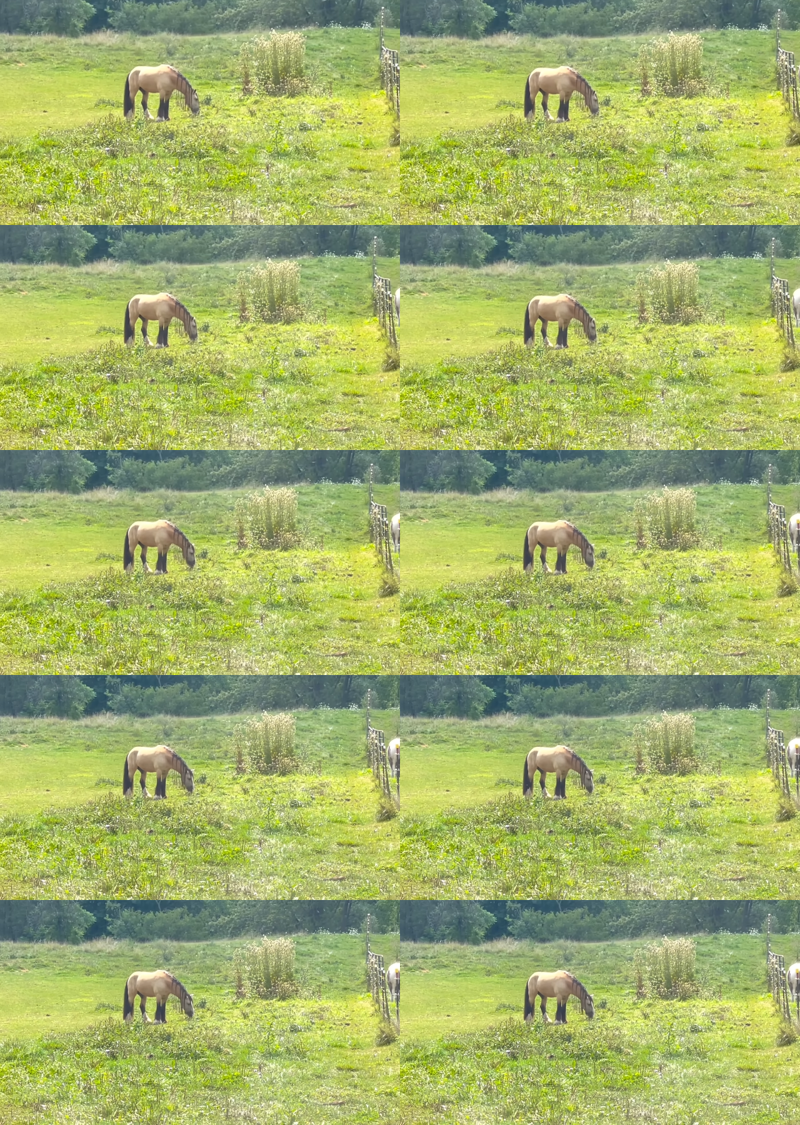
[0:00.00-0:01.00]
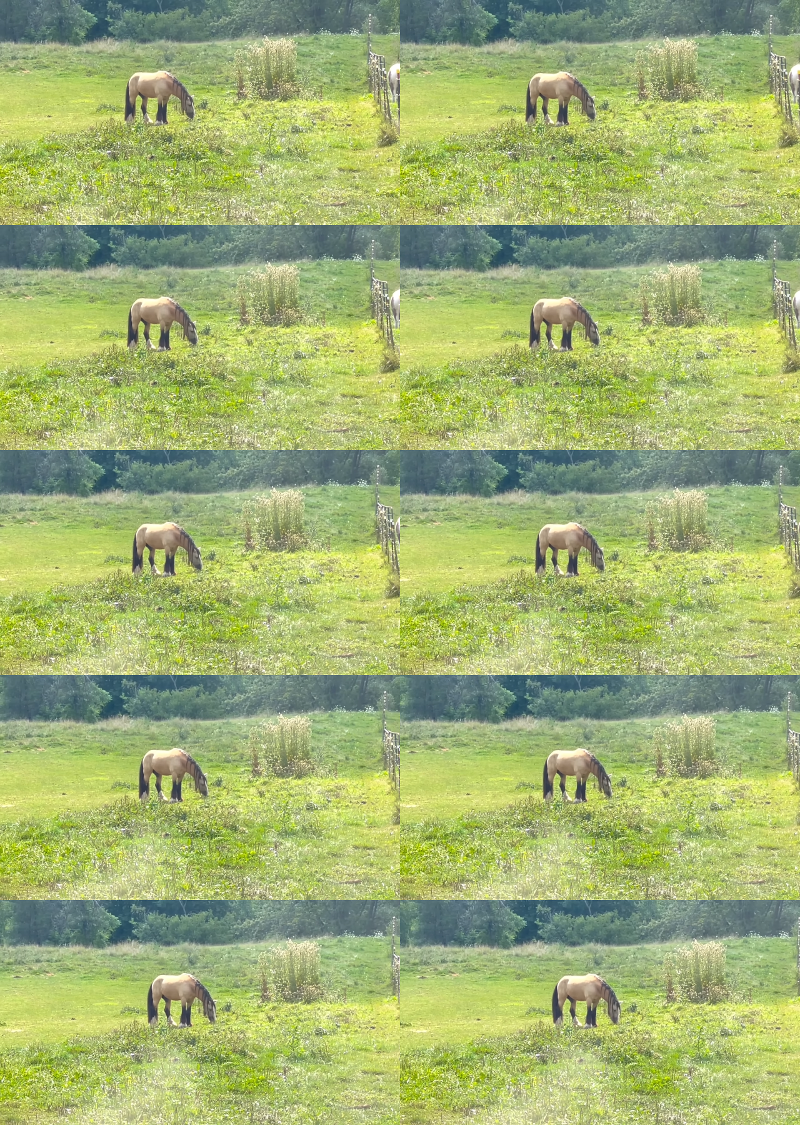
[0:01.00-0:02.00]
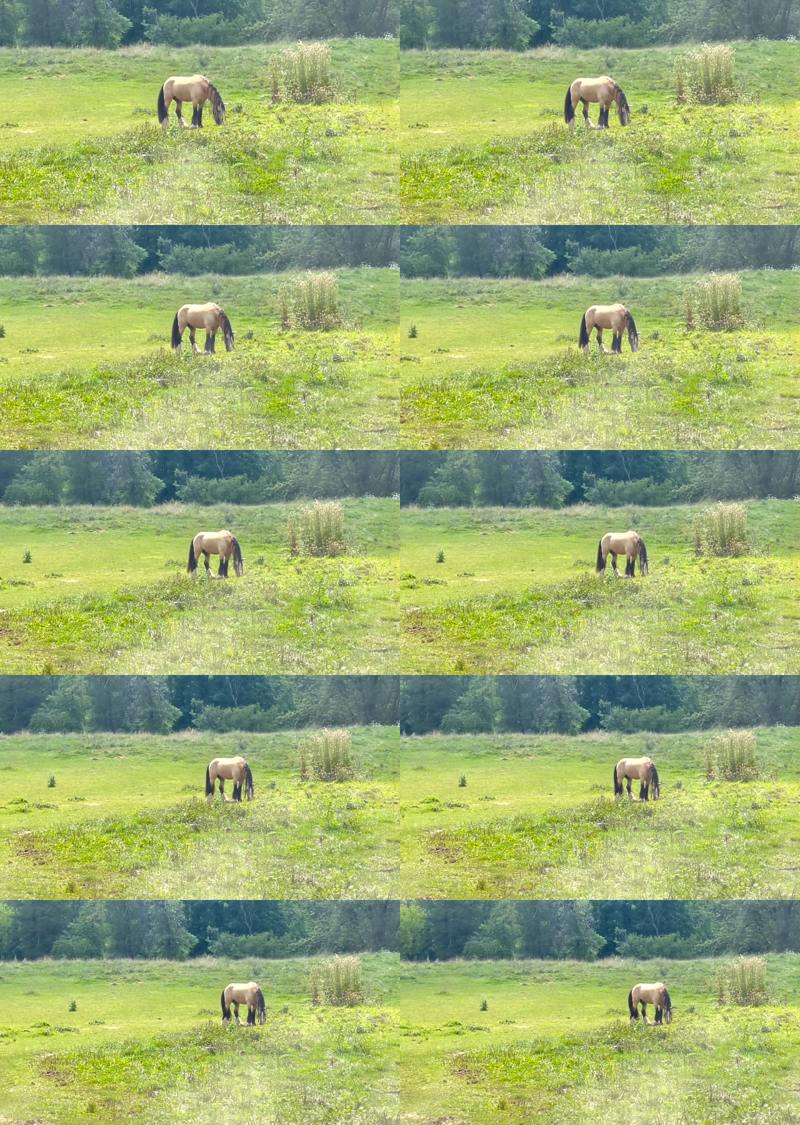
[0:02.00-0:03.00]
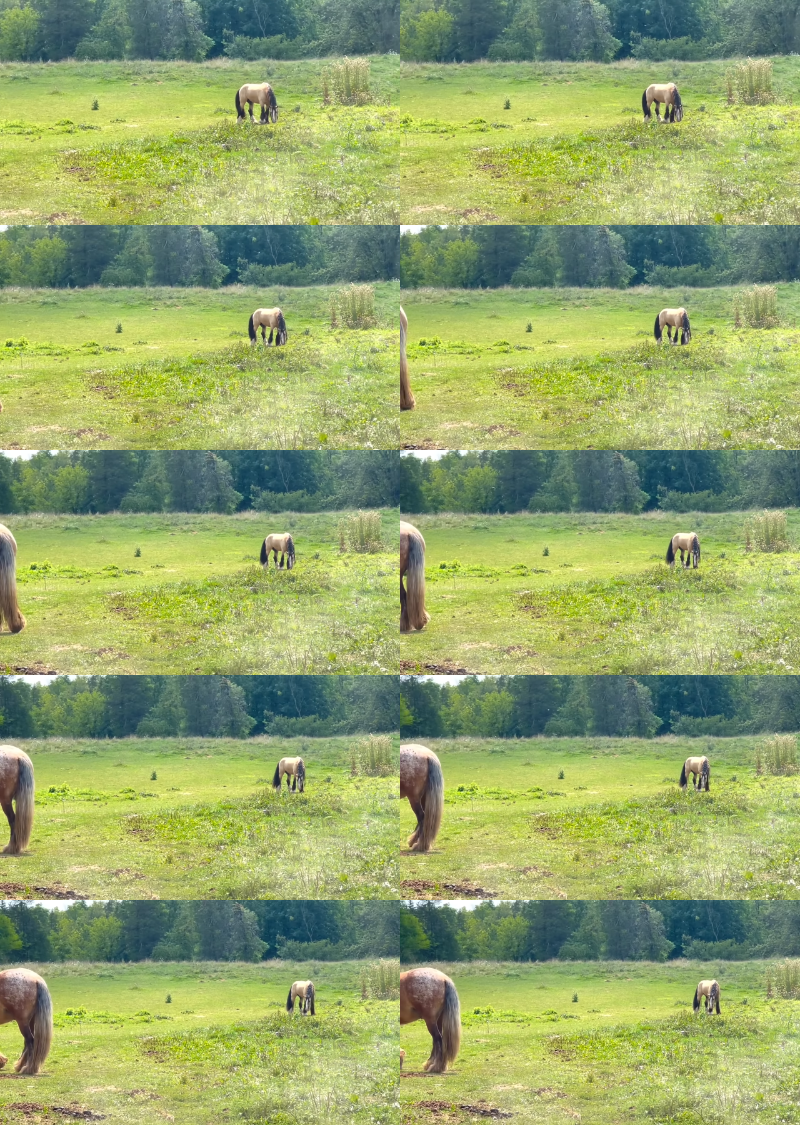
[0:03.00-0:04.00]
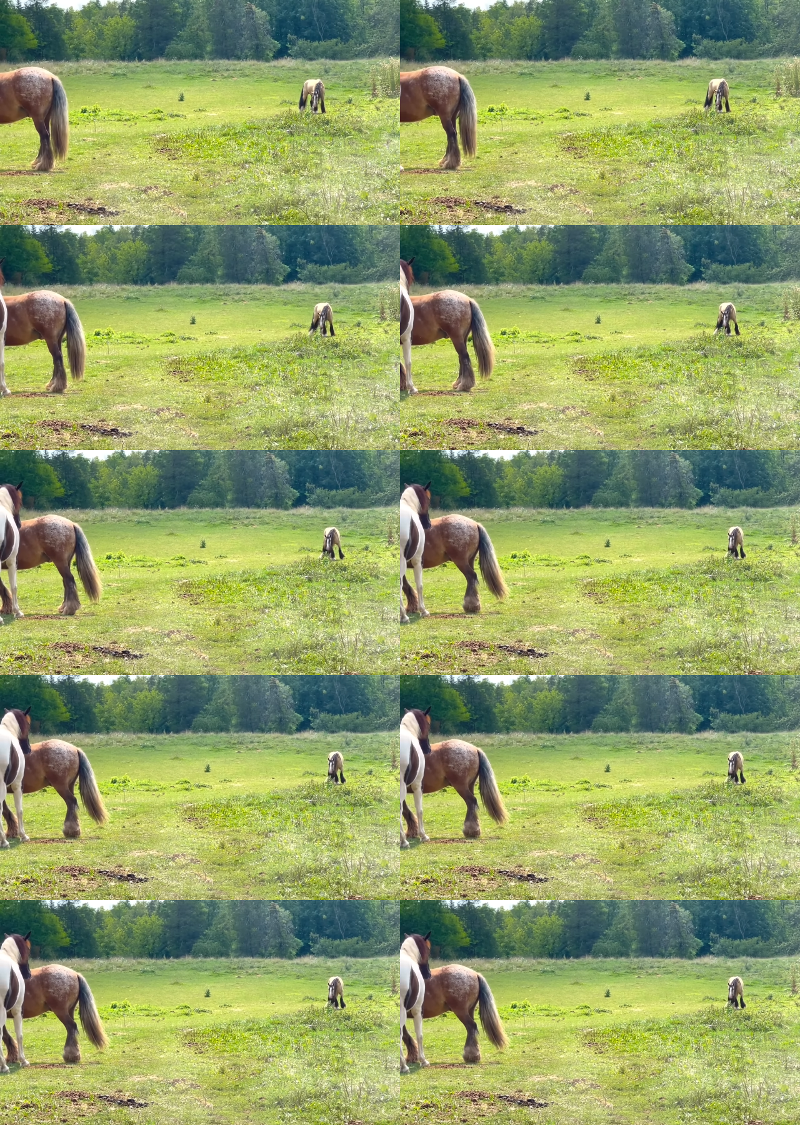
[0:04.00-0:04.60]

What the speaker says: Nobody's mouth can be seen.